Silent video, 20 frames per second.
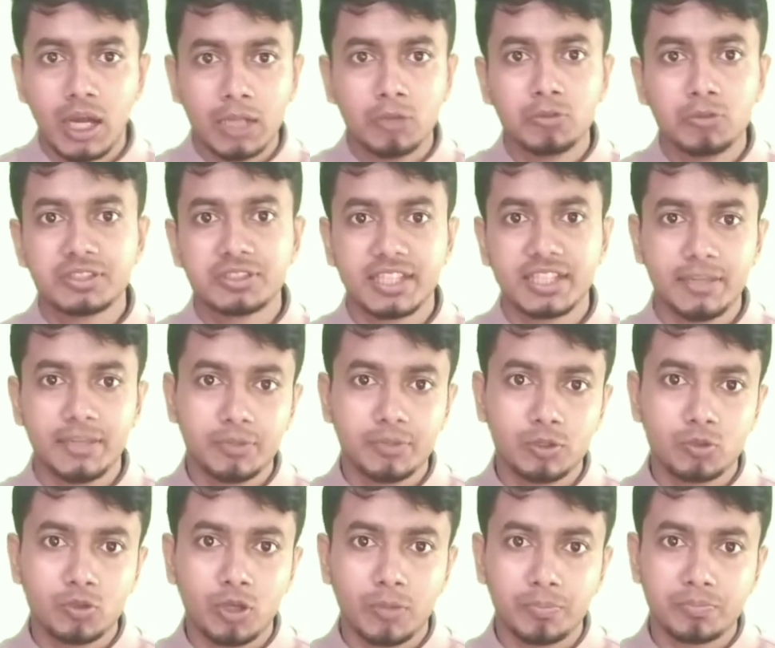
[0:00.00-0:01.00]
I will
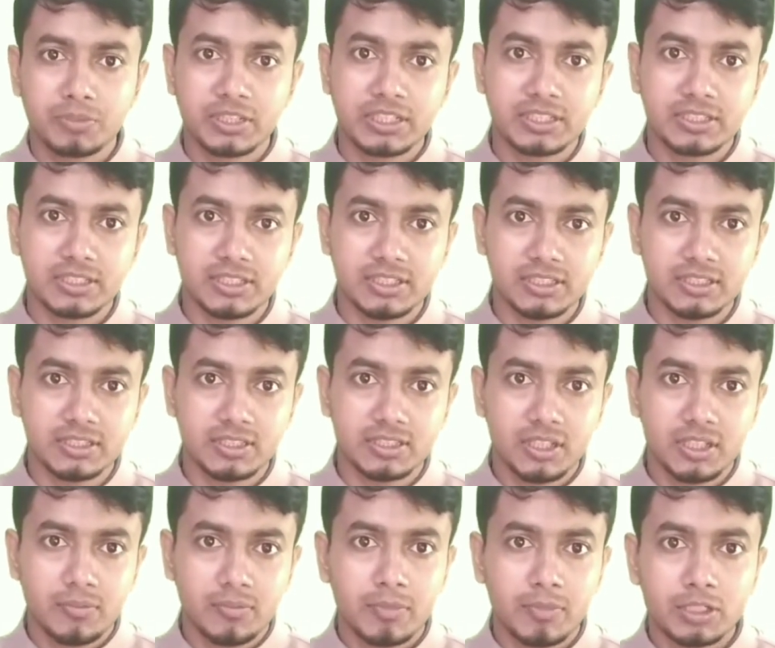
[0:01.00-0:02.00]
save you completely,
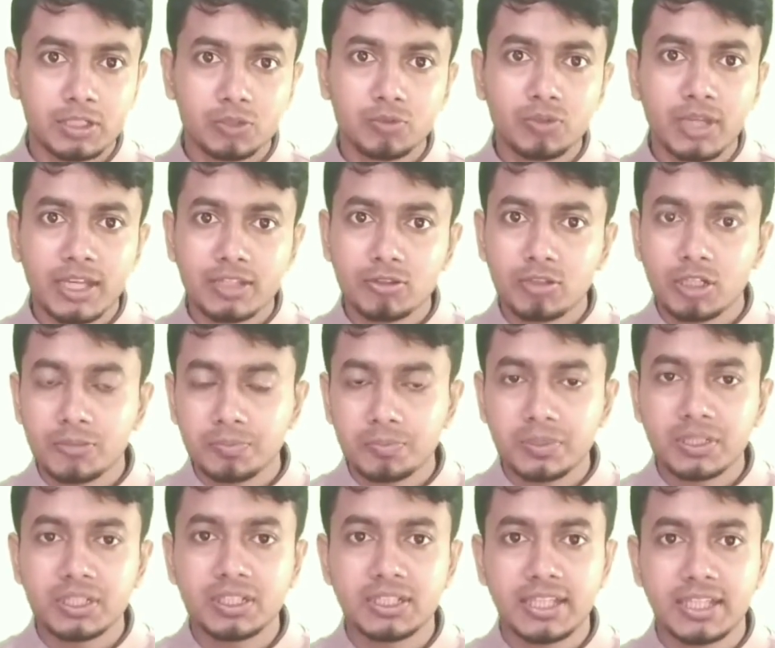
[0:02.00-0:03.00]
but you cannot
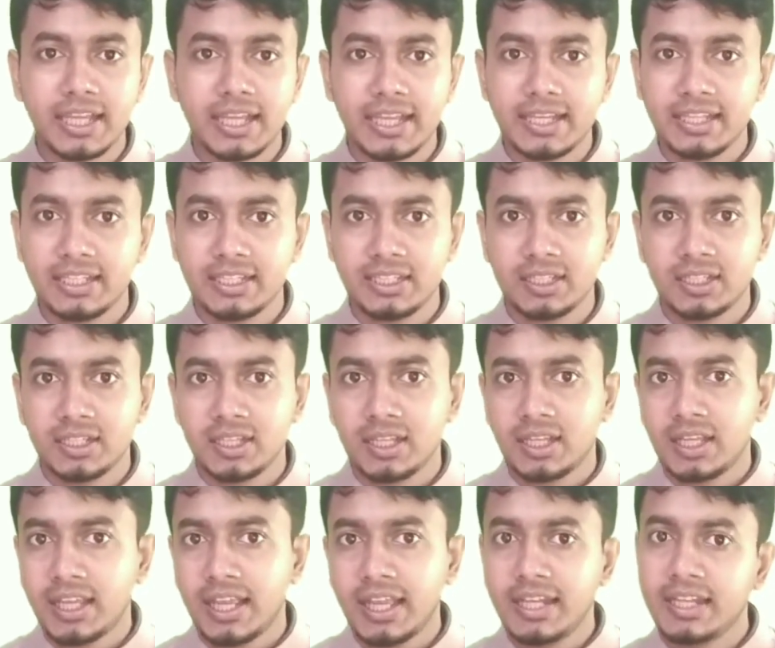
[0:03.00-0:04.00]
build
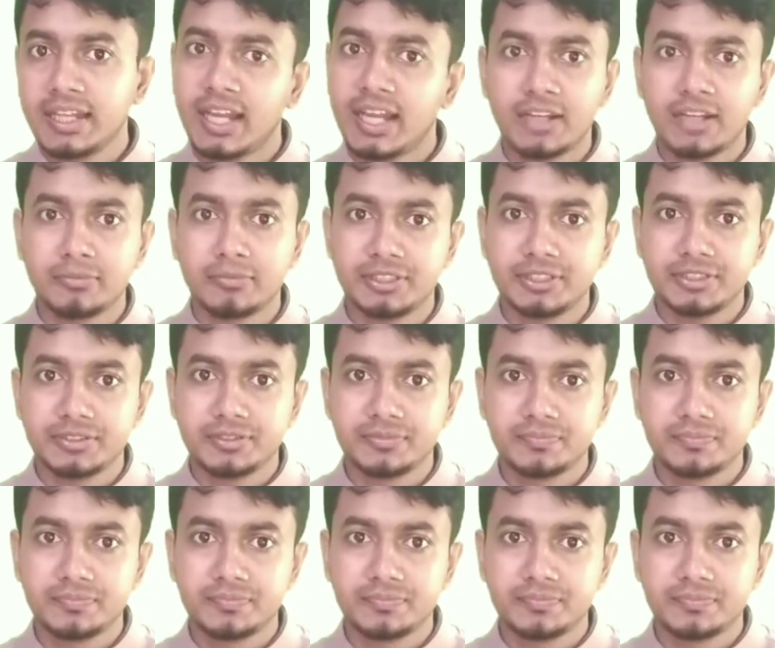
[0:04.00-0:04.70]
any army."